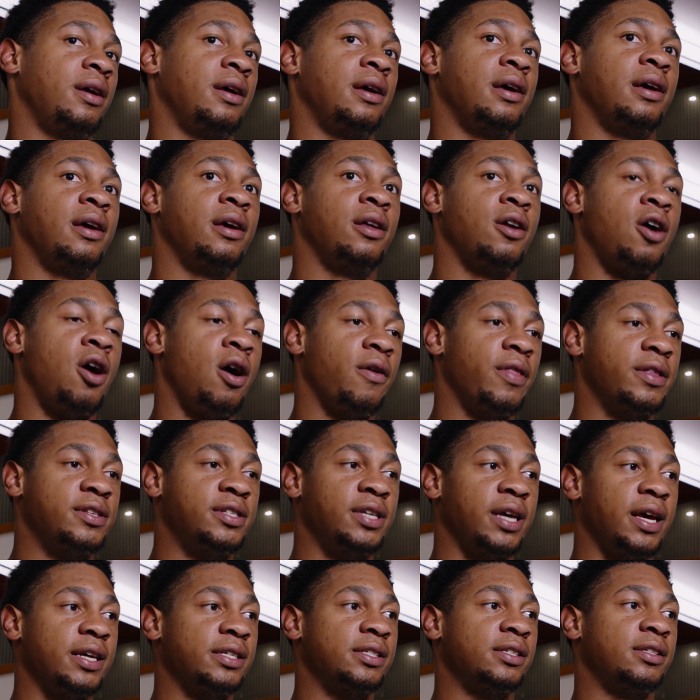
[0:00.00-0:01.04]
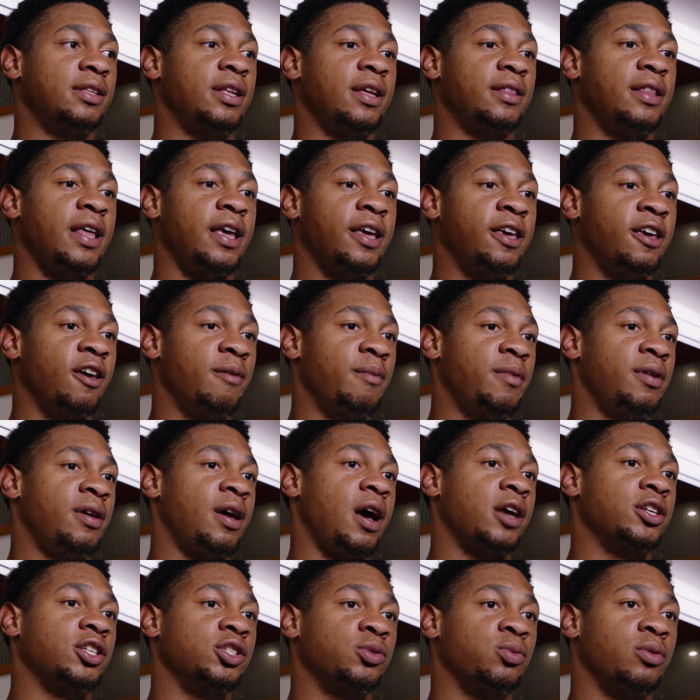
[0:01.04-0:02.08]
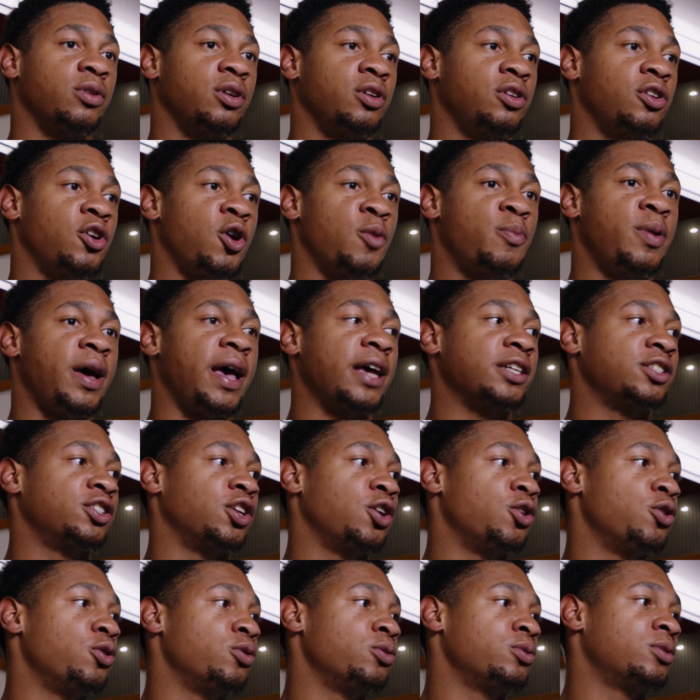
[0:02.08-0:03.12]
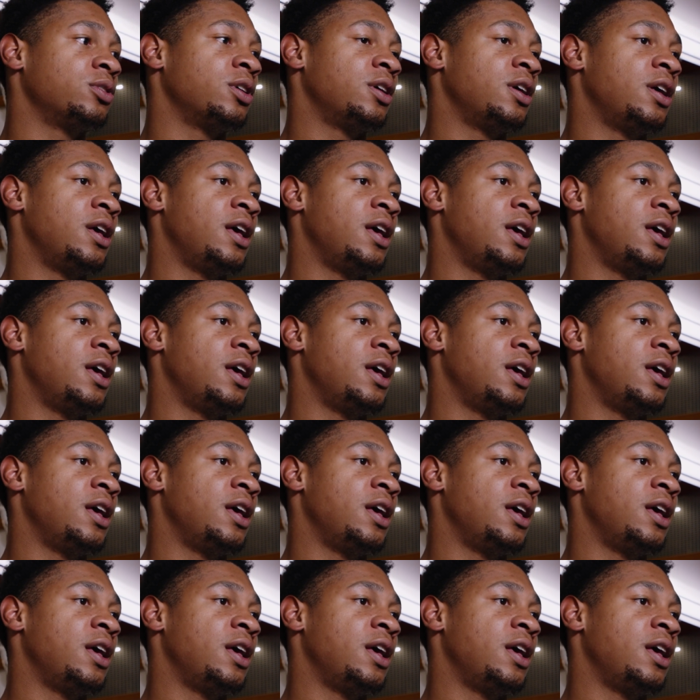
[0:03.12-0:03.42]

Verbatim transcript: and all the tests that they give me, I just want to you know pass those.